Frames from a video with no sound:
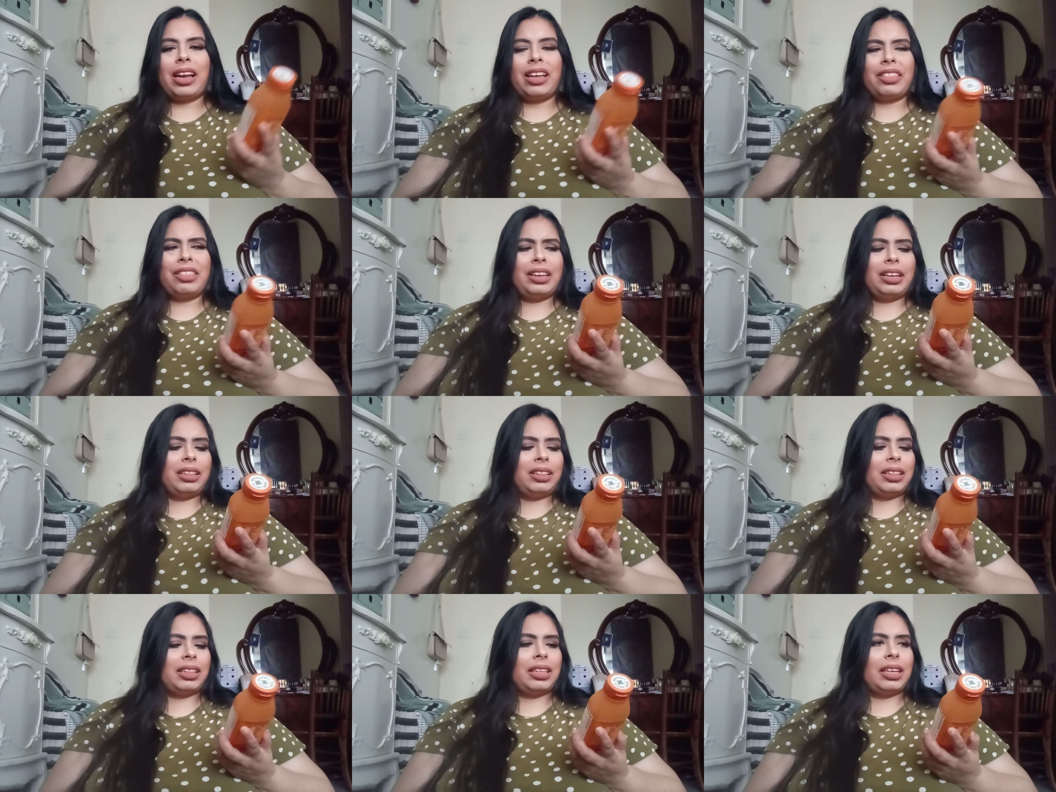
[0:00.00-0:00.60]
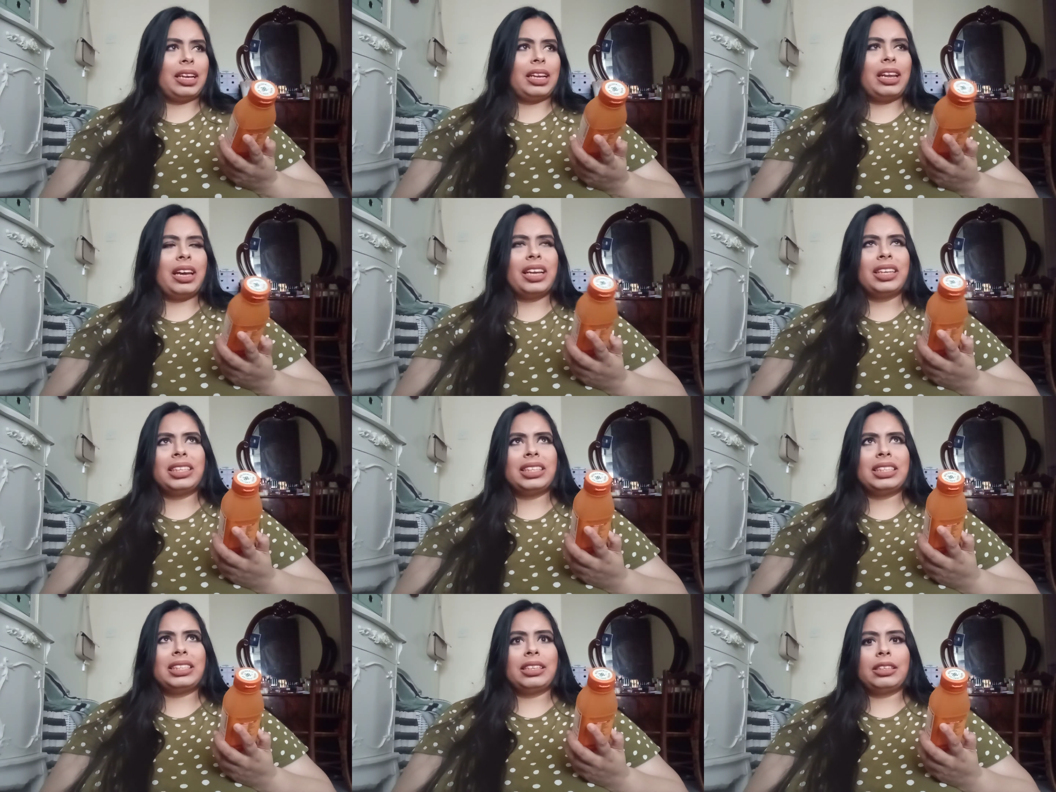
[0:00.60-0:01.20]
I think they're
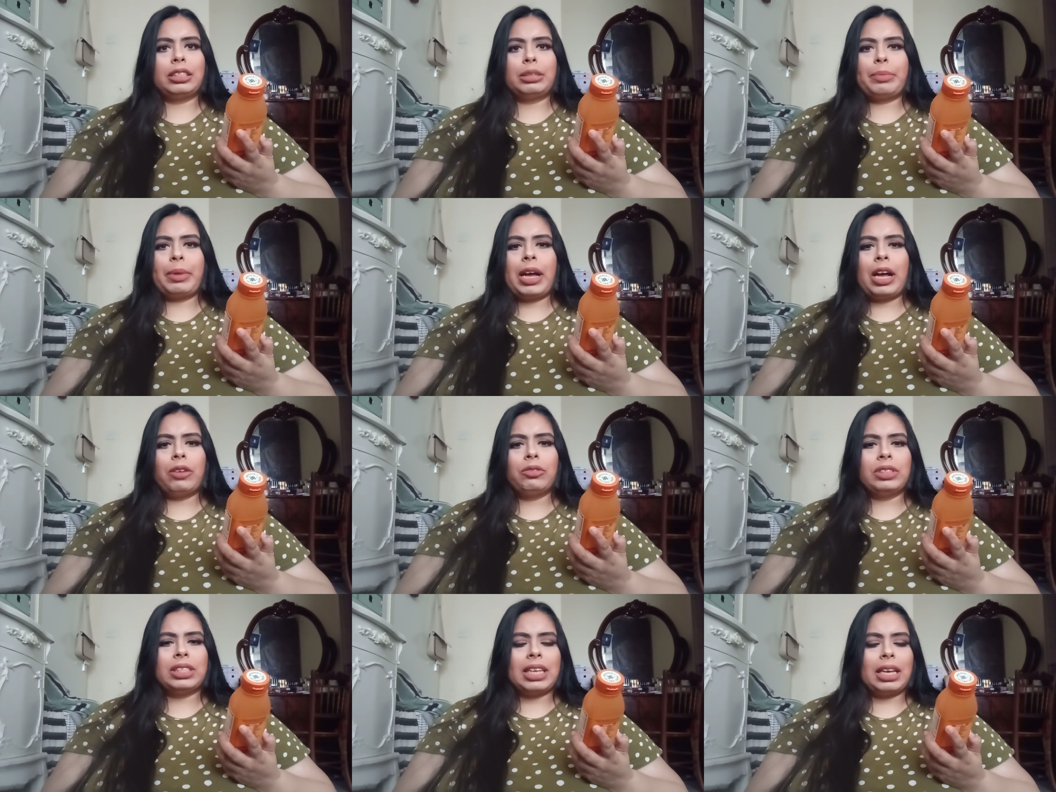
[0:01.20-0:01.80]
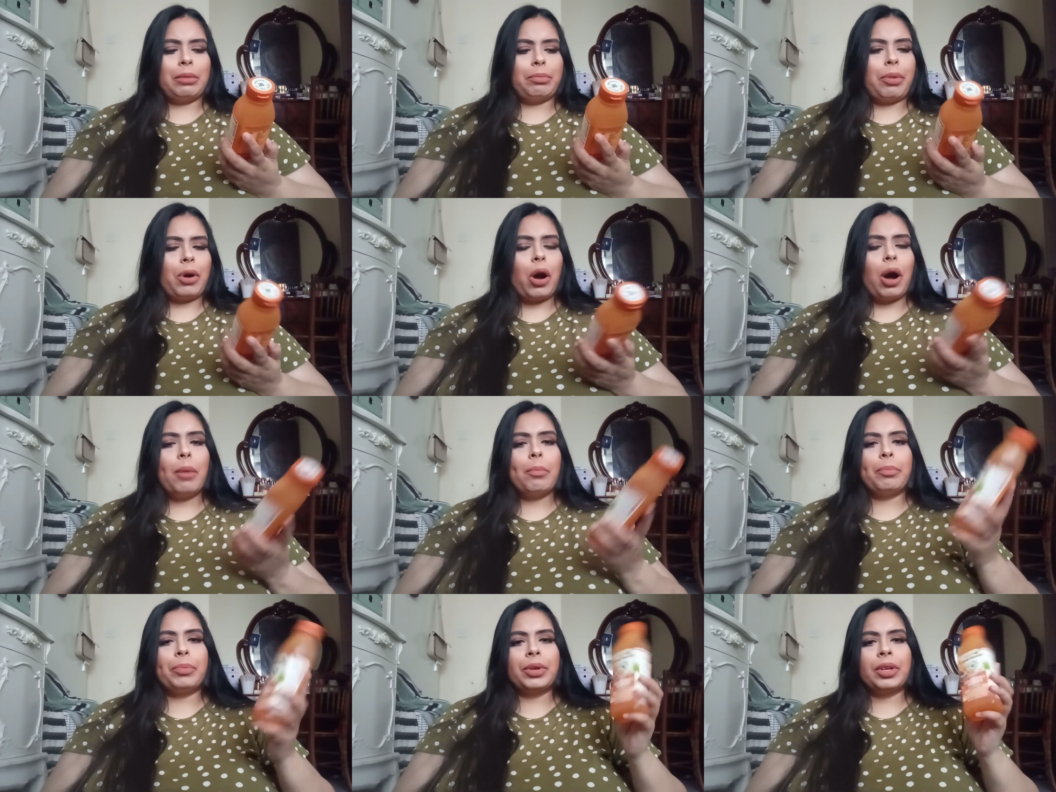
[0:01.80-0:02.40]
like £6 a
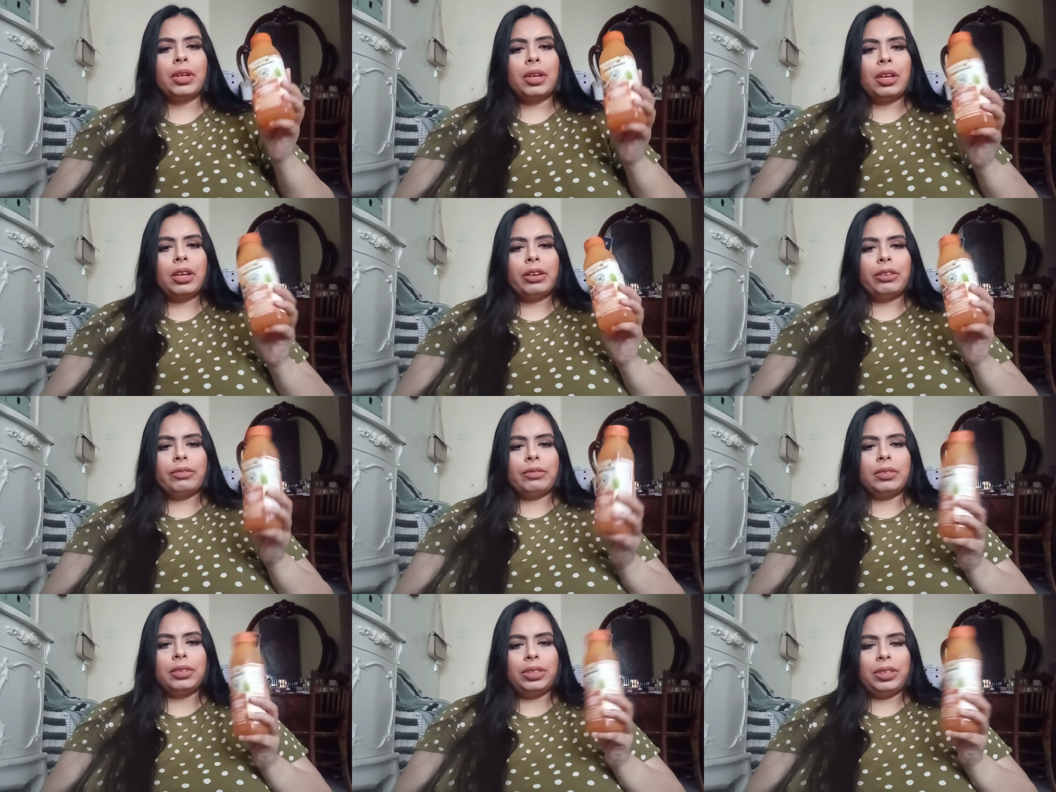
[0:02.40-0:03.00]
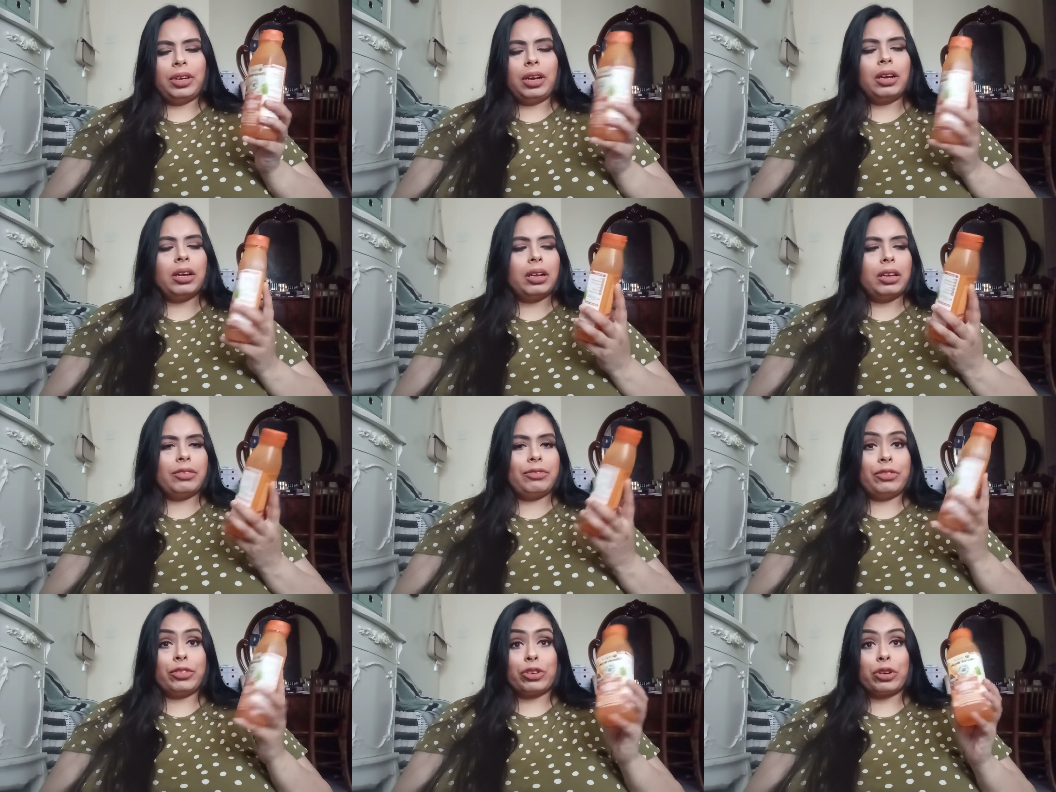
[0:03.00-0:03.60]
pop
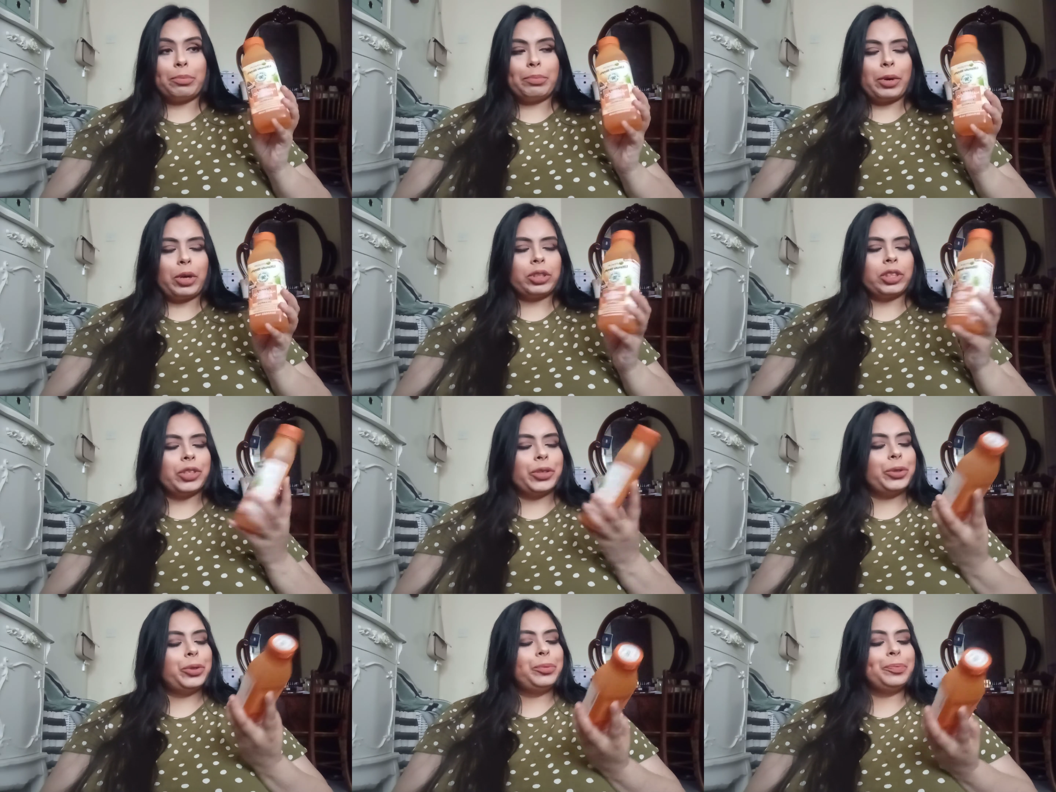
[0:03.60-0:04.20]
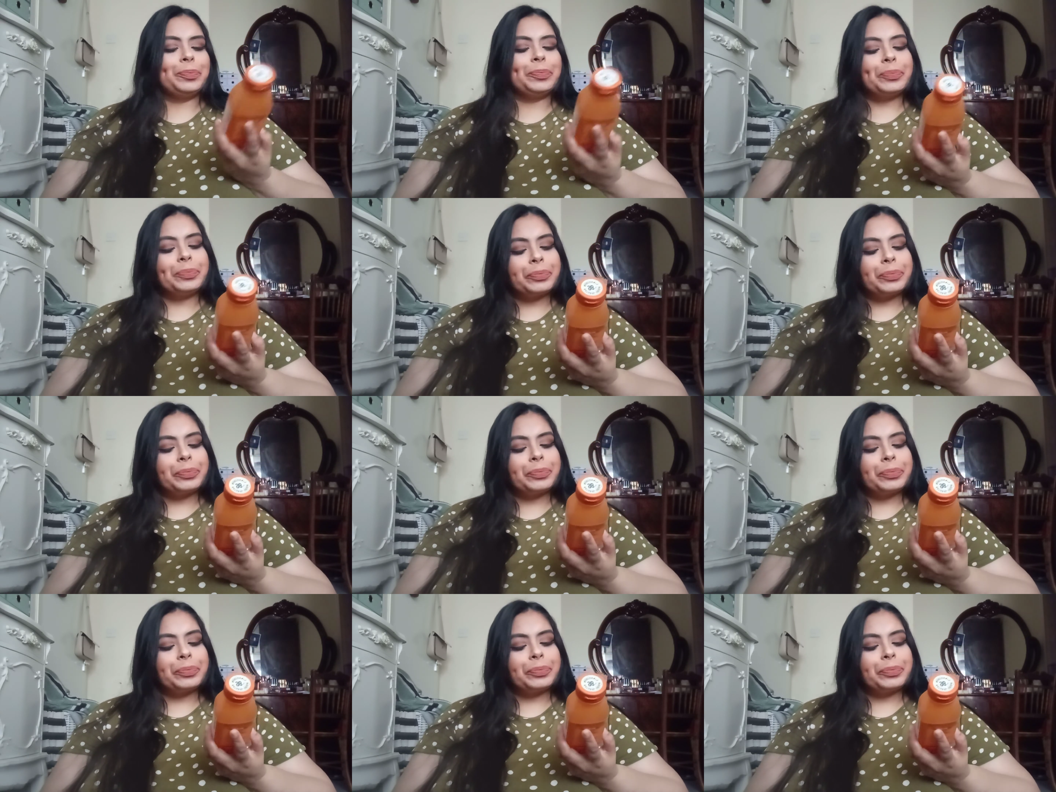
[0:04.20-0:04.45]
for a bottle,